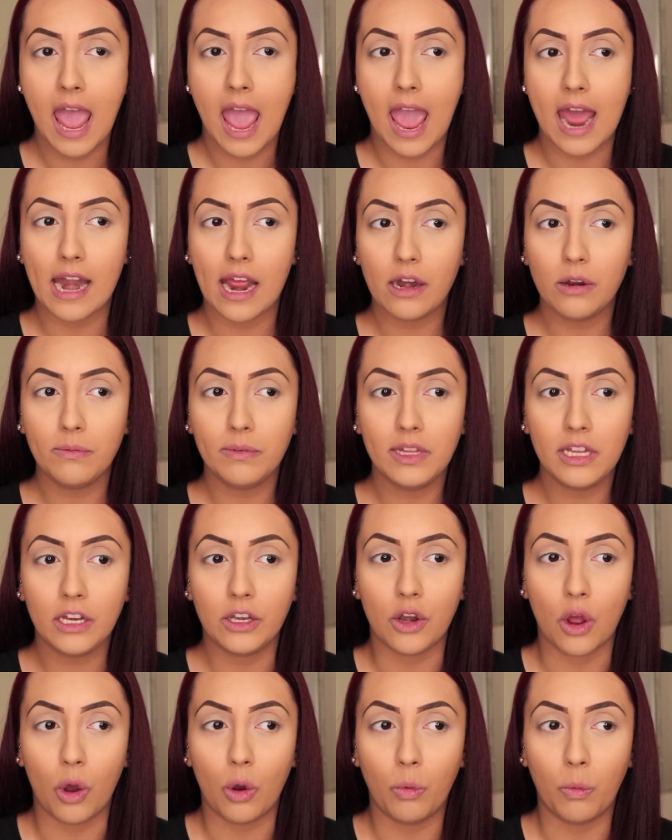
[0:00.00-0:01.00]
And I don't really
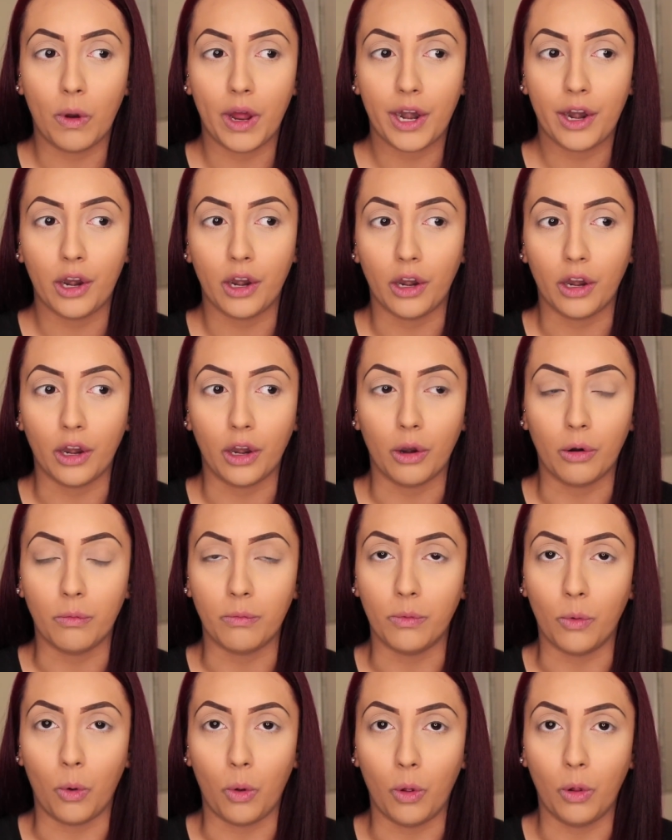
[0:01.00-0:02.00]
know what her
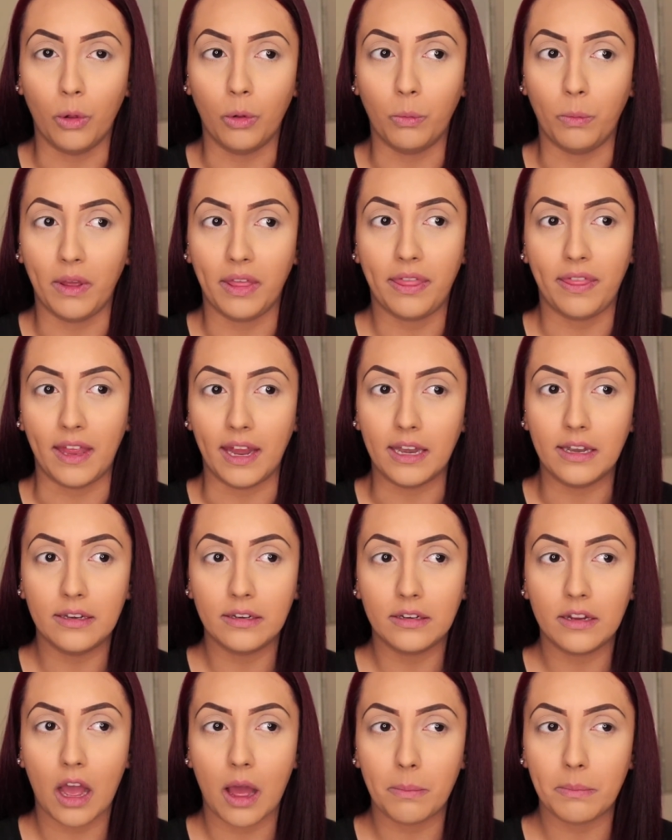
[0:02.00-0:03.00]
role
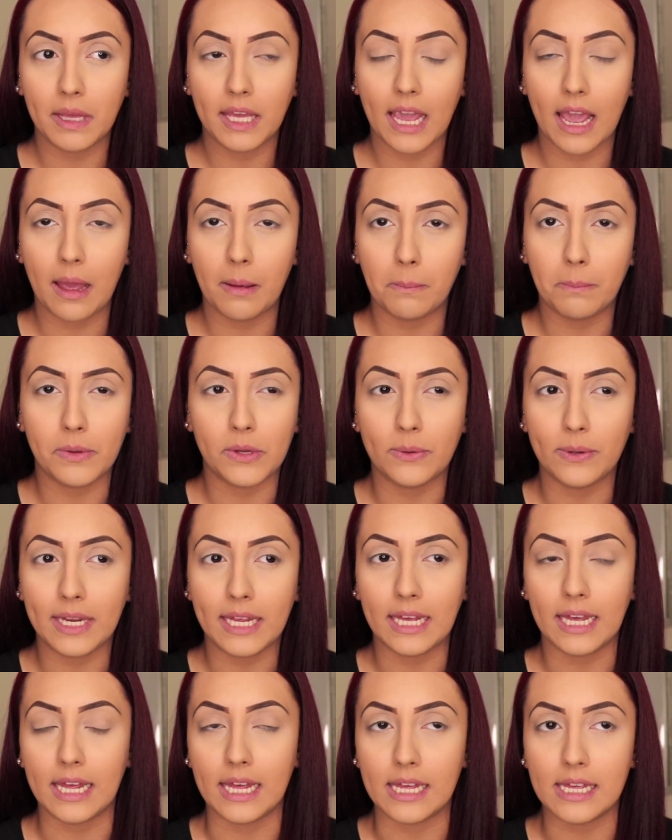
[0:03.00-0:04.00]
within Copycat
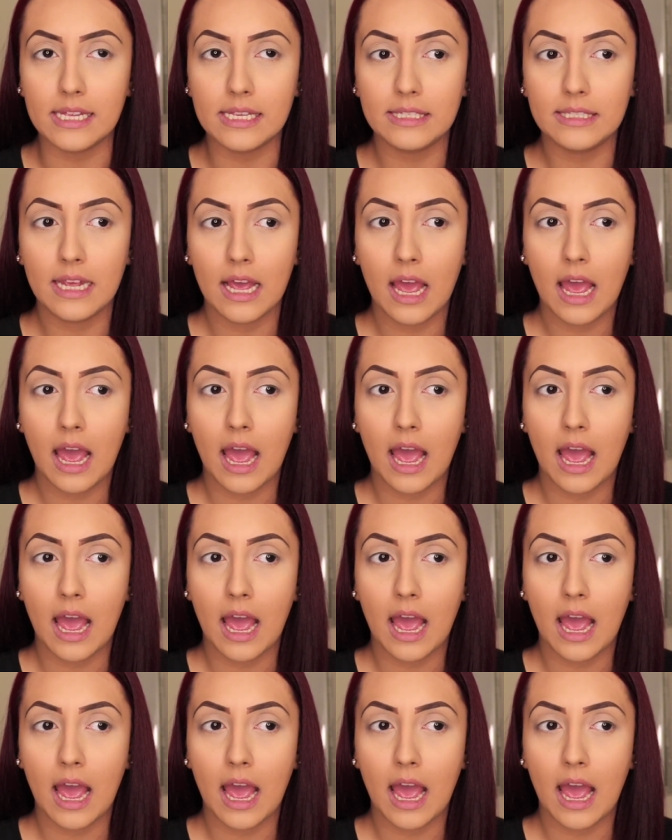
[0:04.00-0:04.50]
Beauty is.